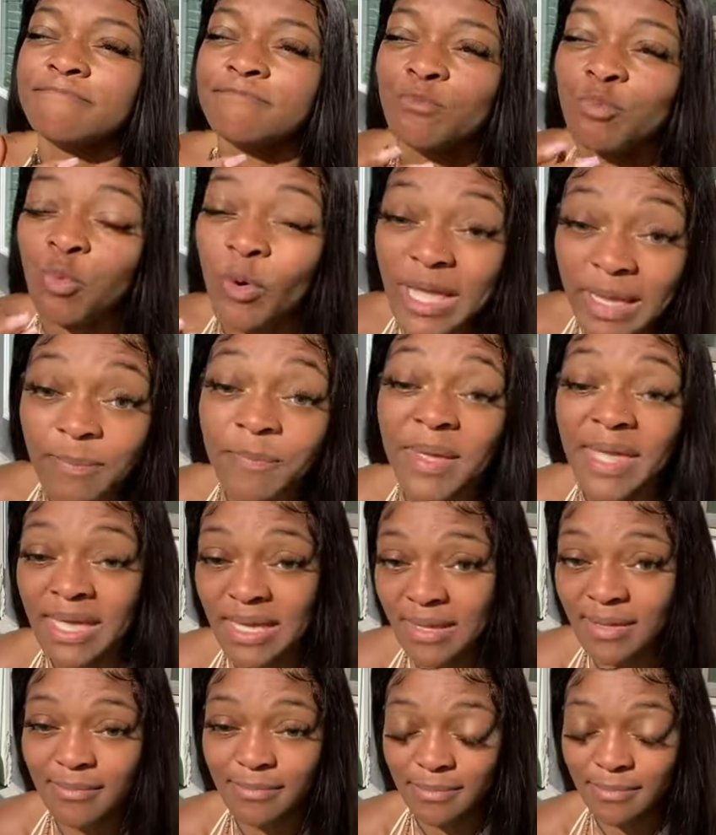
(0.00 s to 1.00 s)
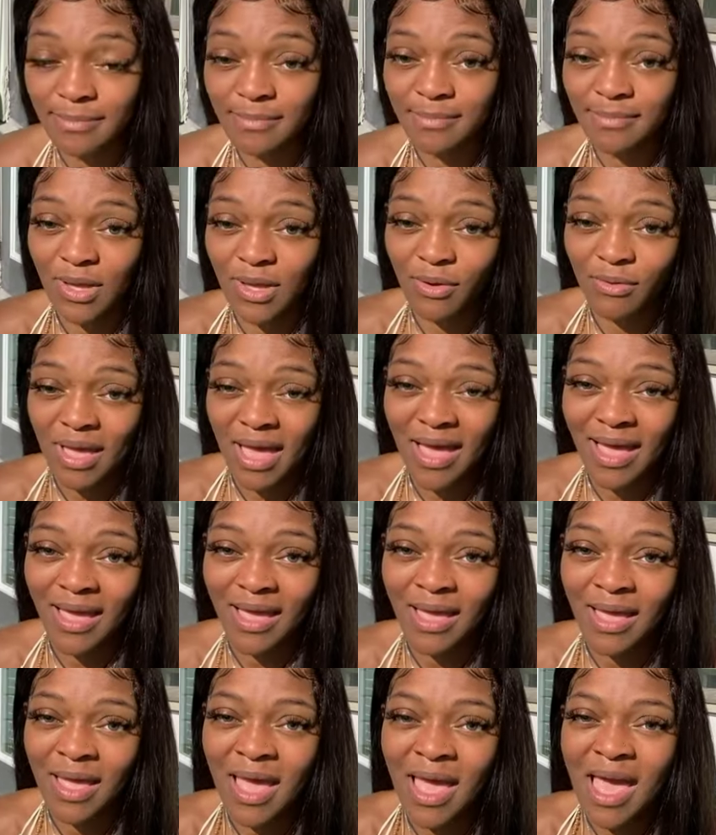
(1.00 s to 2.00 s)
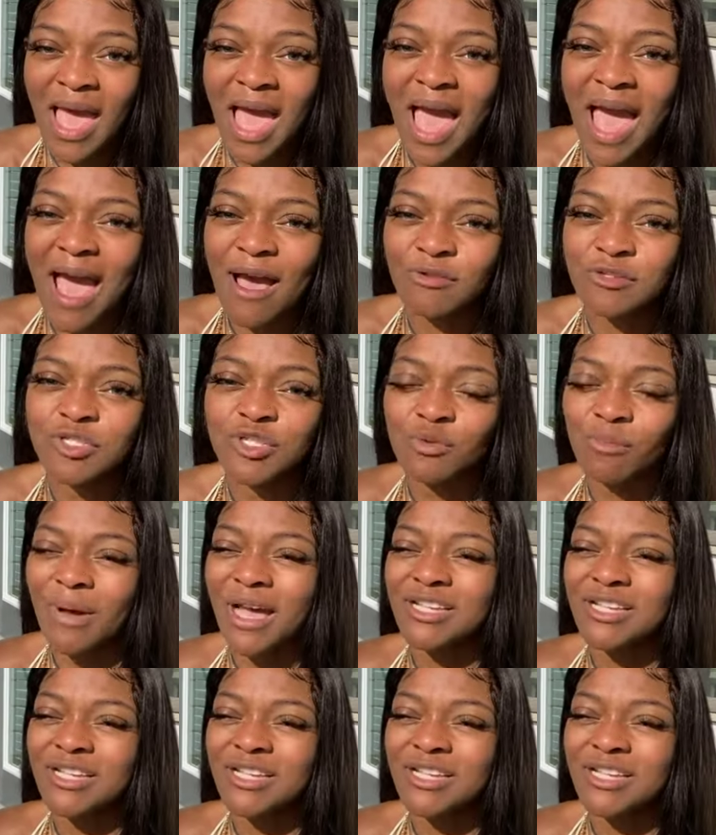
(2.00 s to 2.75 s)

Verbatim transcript: weeping, okay, out to my